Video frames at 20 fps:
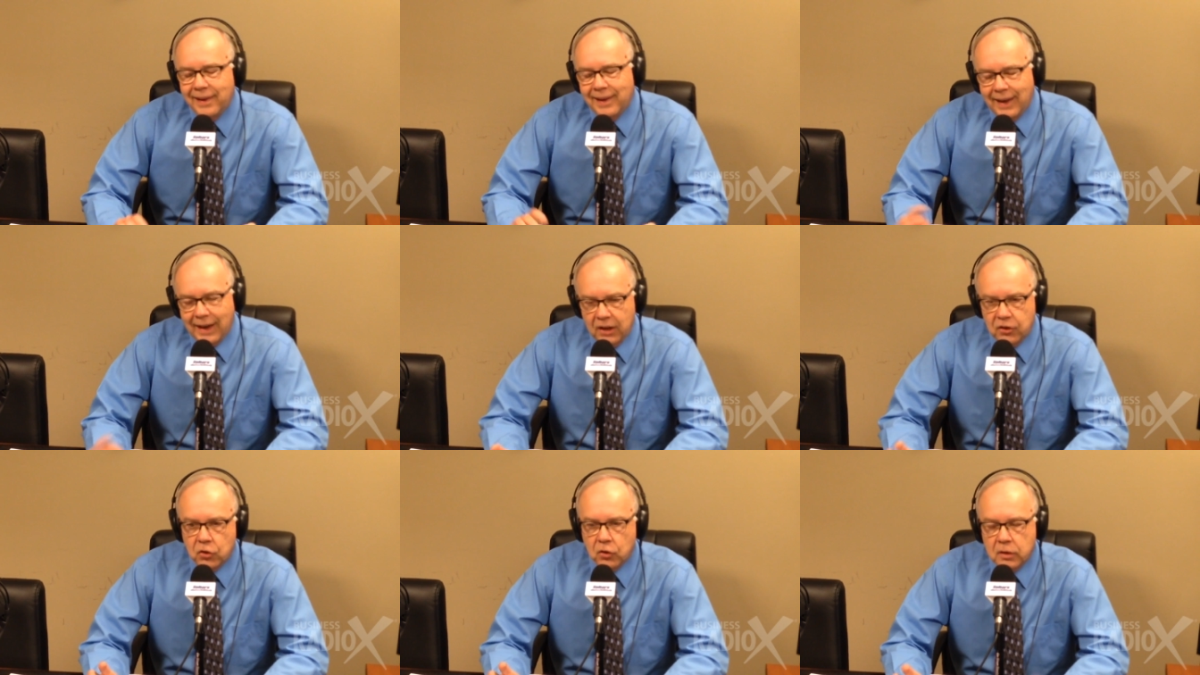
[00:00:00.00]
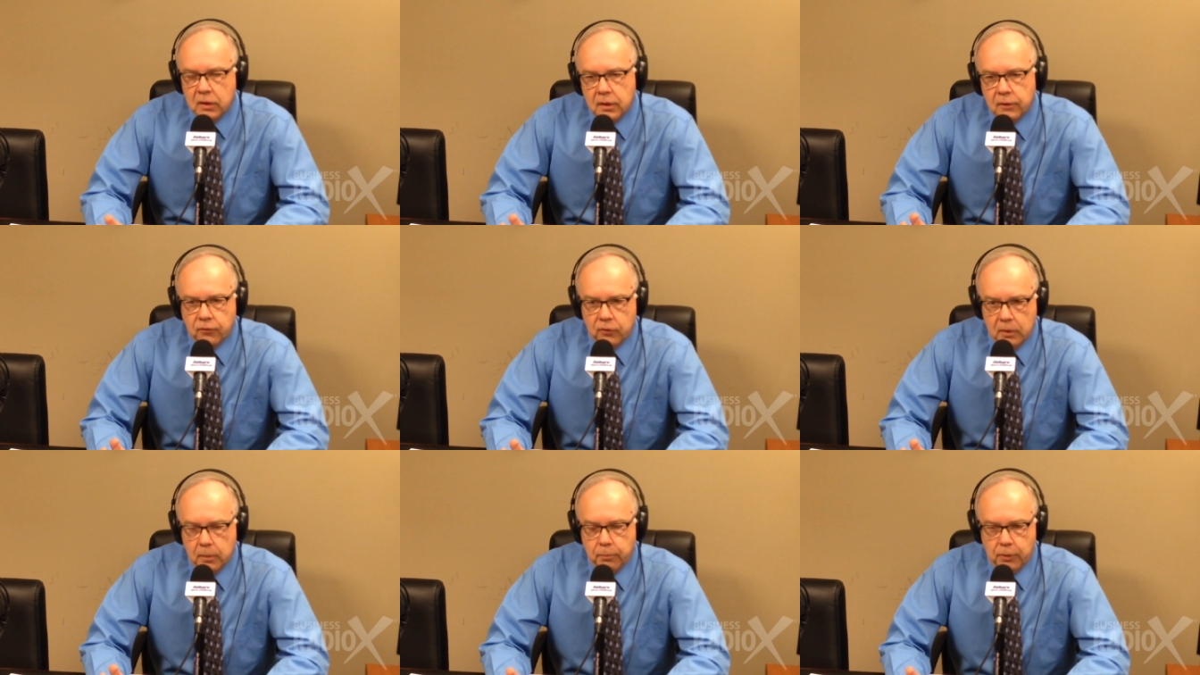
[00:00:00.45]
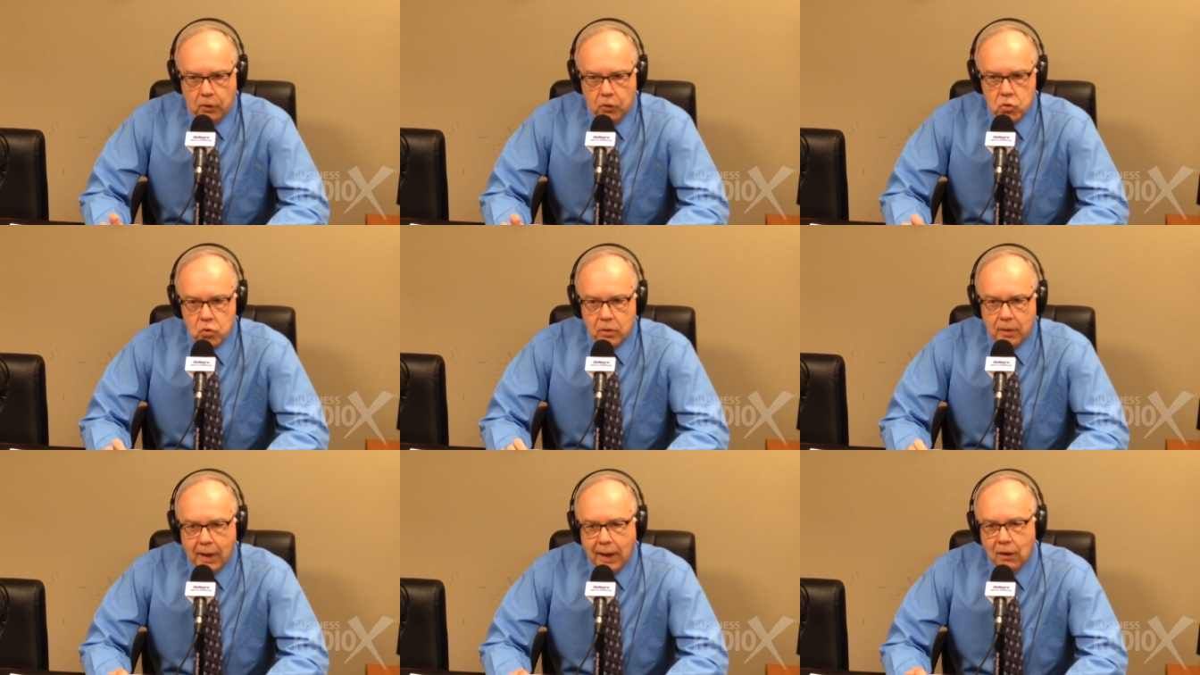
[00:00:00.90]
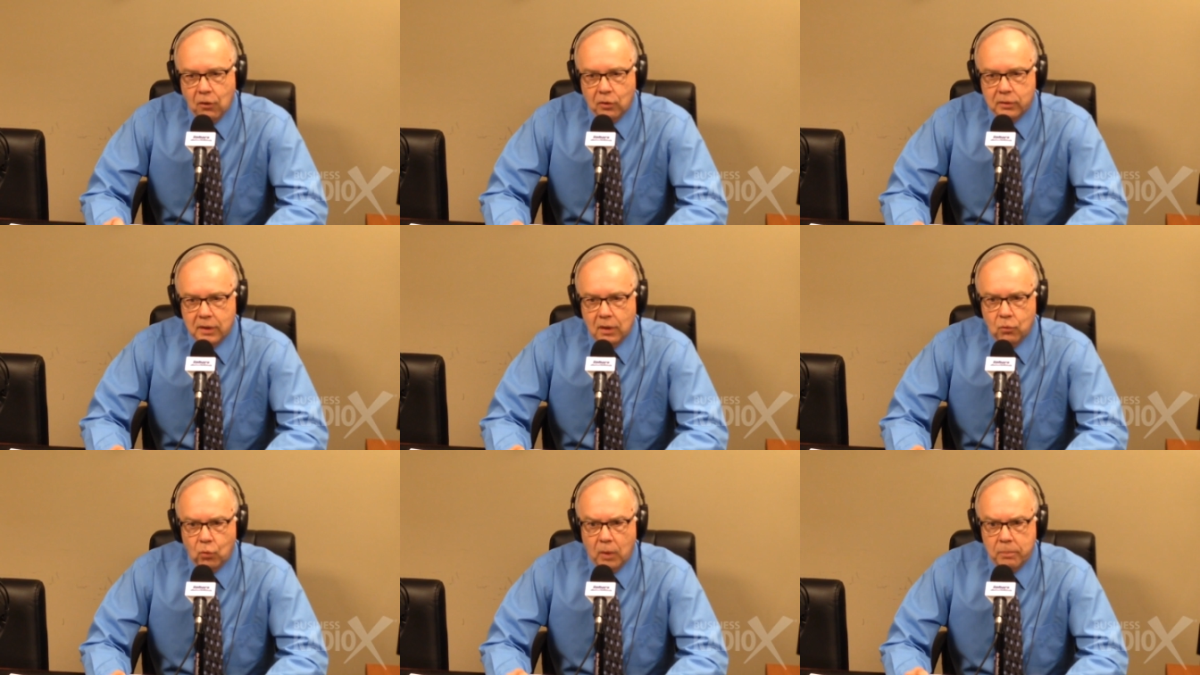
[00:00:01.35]
I took a different approach. I
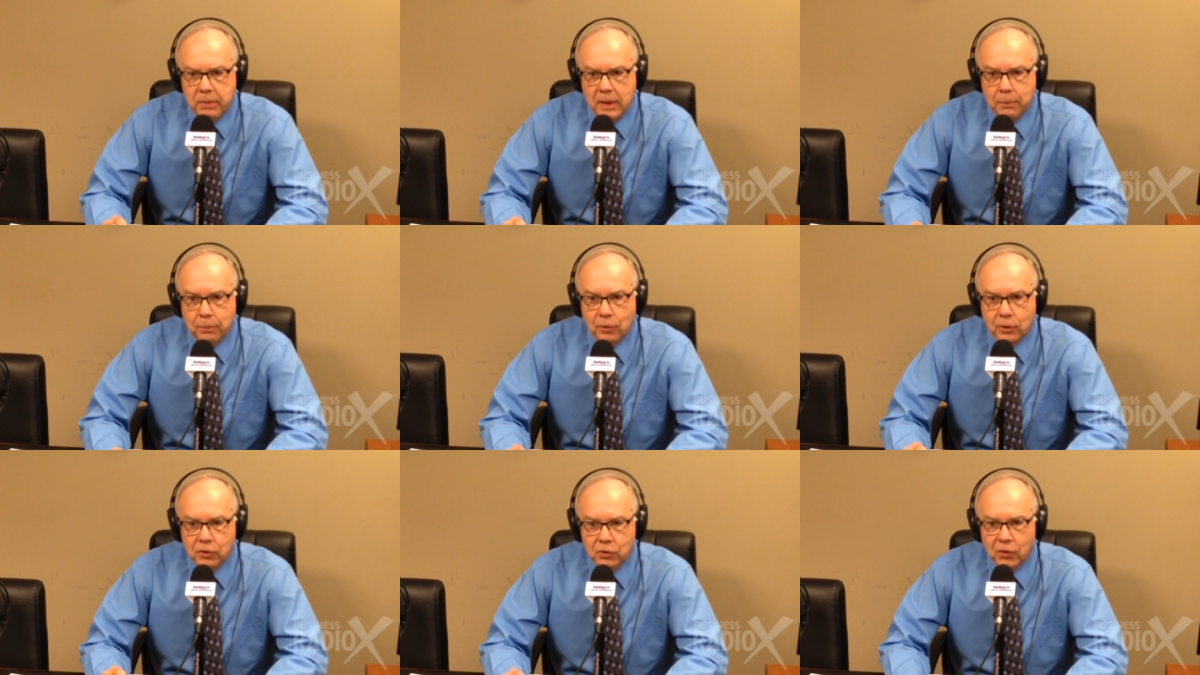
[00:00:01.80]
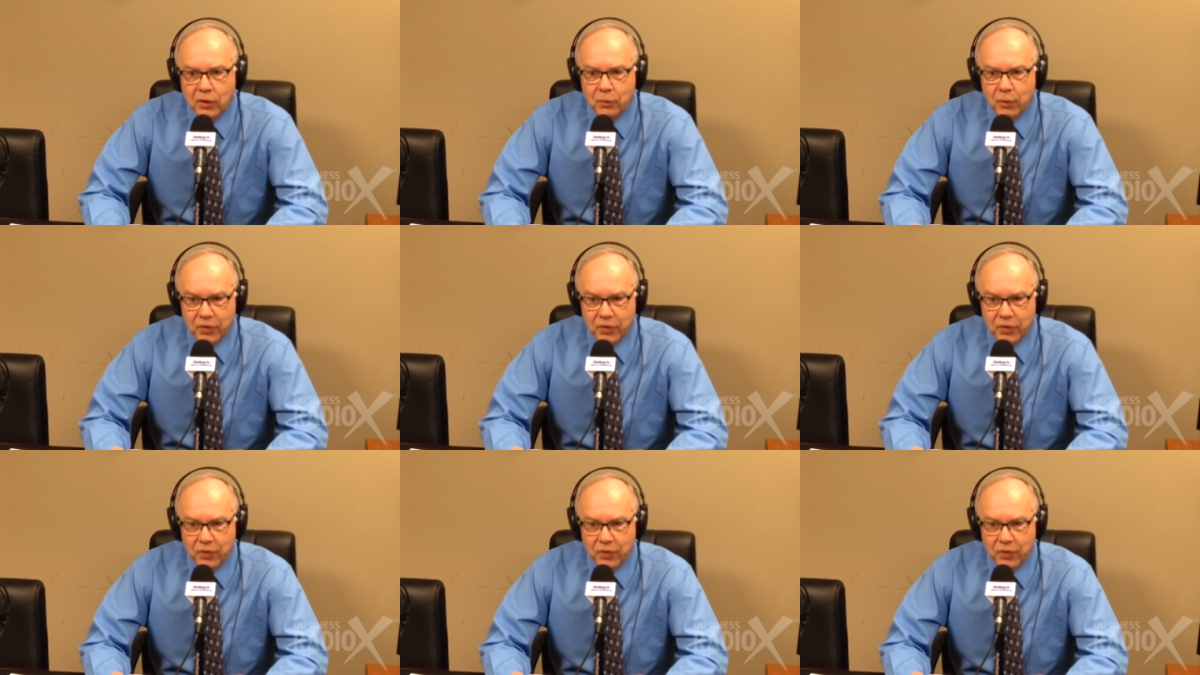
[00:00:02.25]
looked at what people are doing